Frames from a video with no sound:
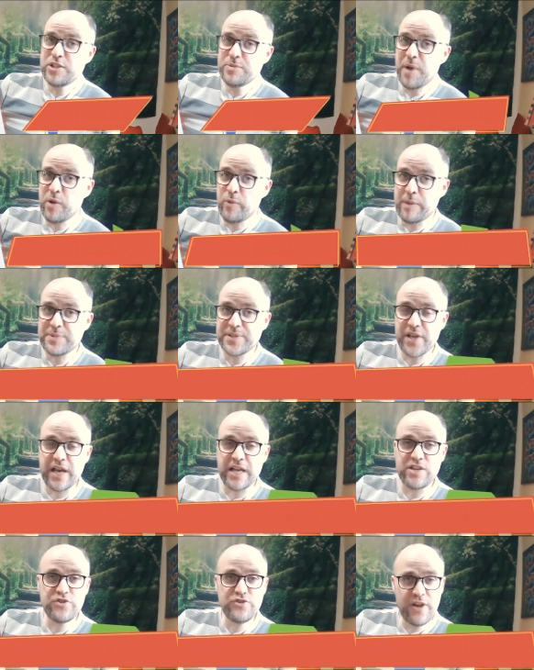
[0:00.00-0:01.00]
Go to my
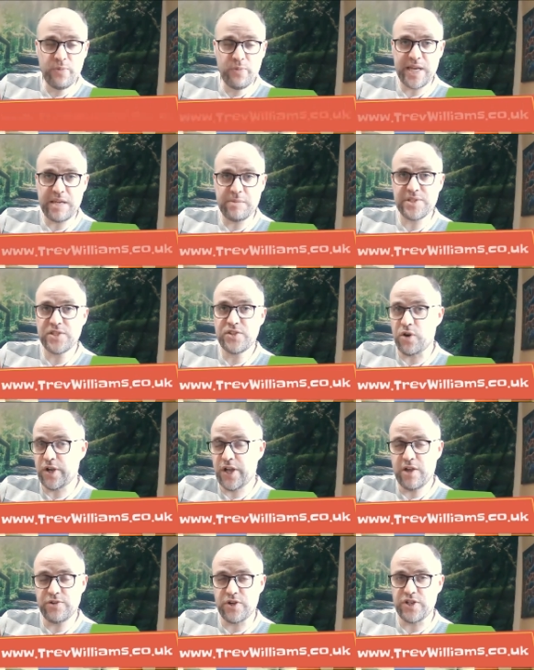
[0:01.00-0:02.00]
website,
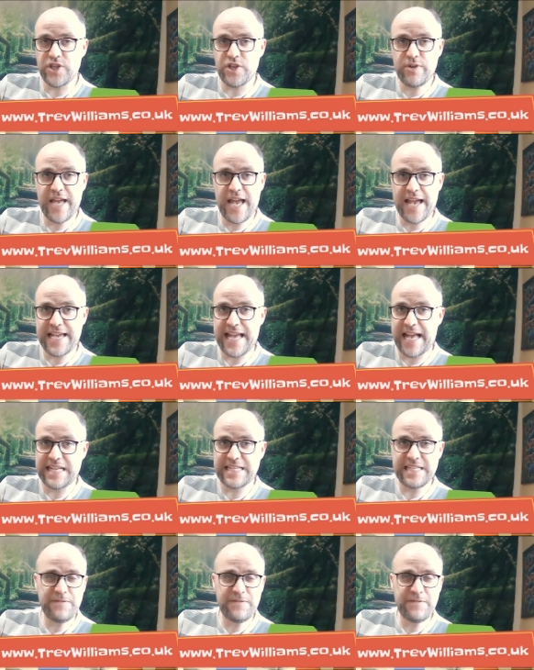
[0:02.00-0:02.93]
trevwilliams.co.uk,